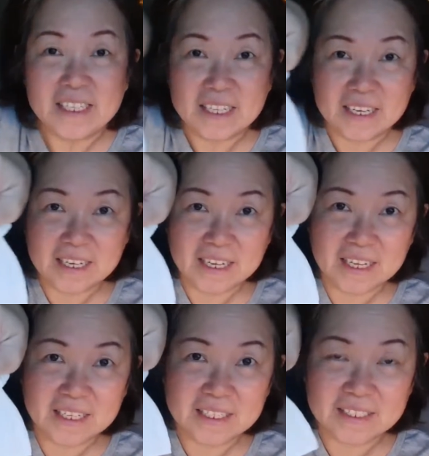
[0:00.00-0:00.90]
like that.
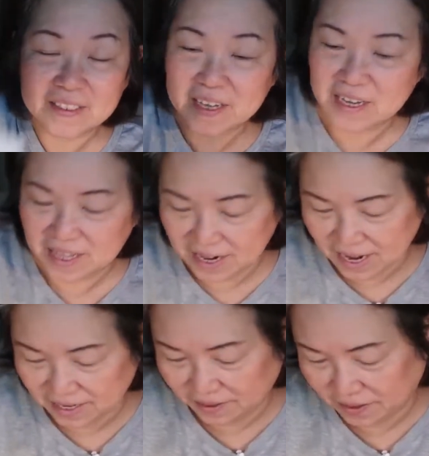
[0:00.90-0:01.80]
Okay, then
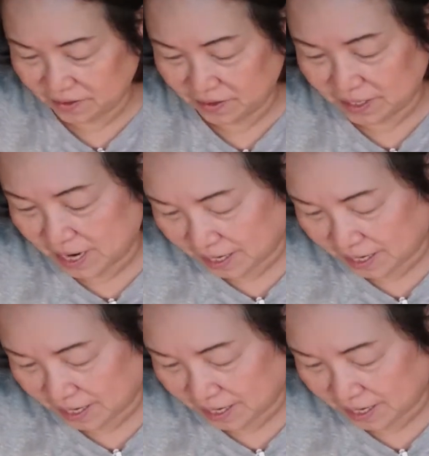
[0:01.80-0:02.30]
I'm gonna cut